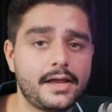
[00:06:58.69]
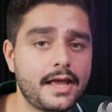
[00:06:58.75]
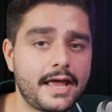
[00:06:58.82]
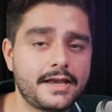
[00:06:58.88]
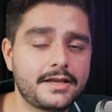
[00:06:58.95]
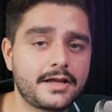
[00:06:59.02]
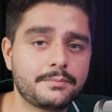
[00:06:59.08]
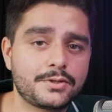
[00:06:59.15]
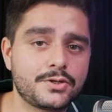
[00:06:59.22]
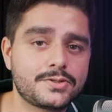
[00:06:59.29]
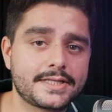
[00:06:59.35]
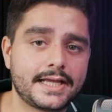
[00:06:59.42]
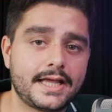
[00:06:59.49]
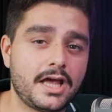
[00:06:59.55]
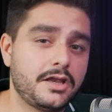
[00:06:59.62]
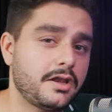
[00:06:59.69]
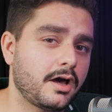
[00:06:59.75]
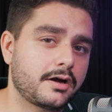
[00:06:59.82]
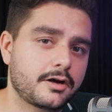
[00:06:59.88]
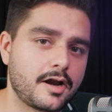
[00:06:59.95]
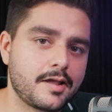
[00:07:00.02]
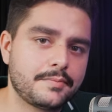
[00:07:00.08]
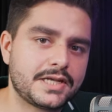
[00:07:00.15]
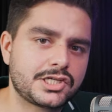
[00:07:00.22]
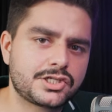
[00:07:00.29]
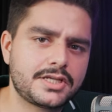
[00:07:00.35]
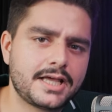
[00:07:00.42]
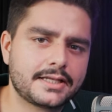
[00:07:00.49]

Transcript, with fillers: I ended up using another image